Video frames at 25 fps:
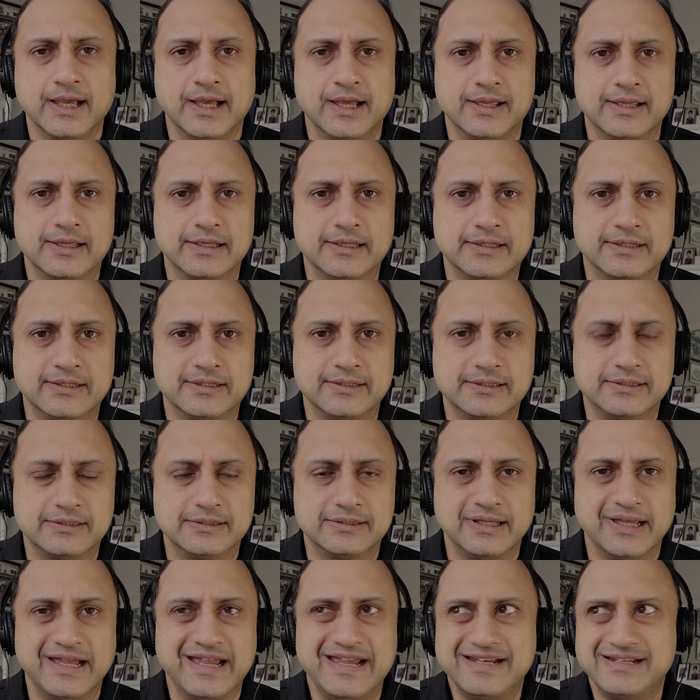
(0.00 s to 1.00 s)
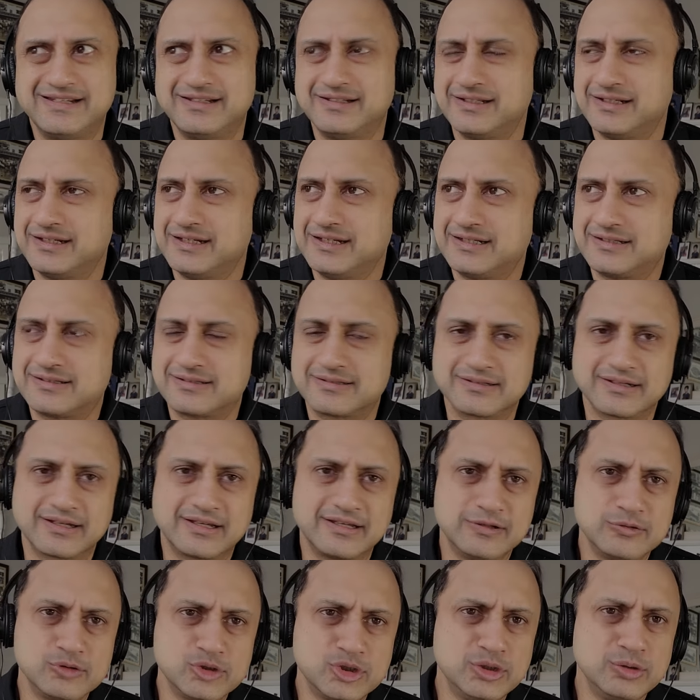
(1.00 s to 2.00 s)
Uh, and it
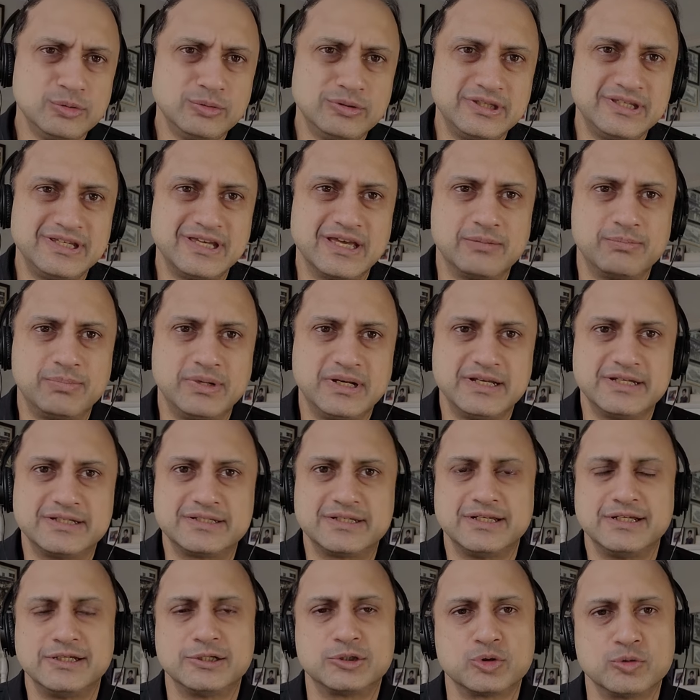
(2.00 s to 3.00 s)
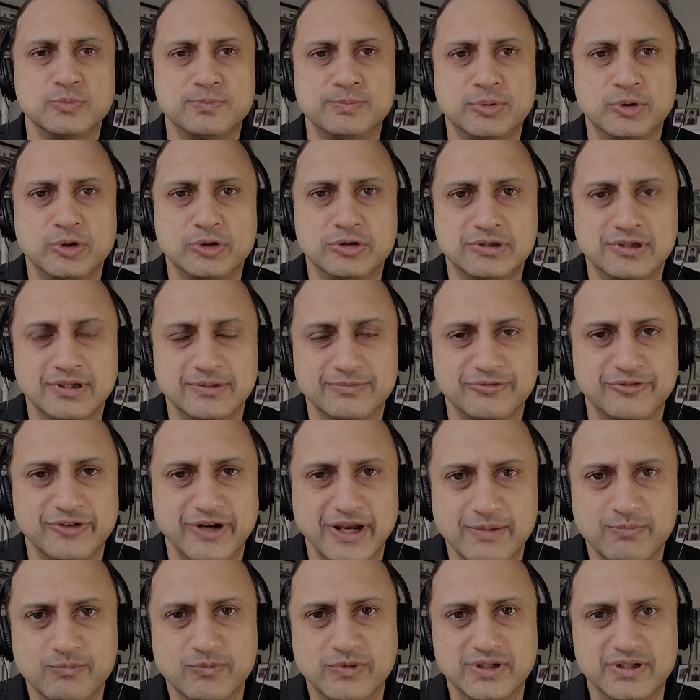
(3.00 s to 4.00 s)
gives you the ability to put the
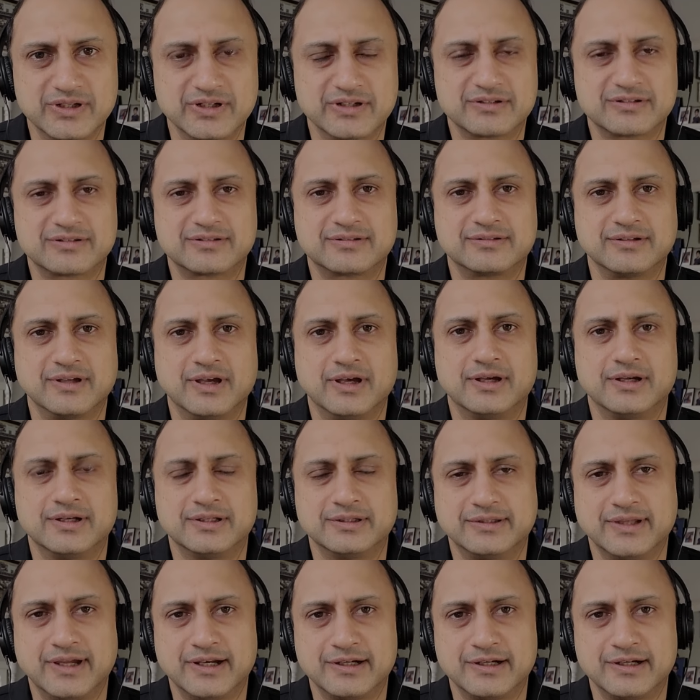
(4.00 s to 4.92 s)
frameworks uh,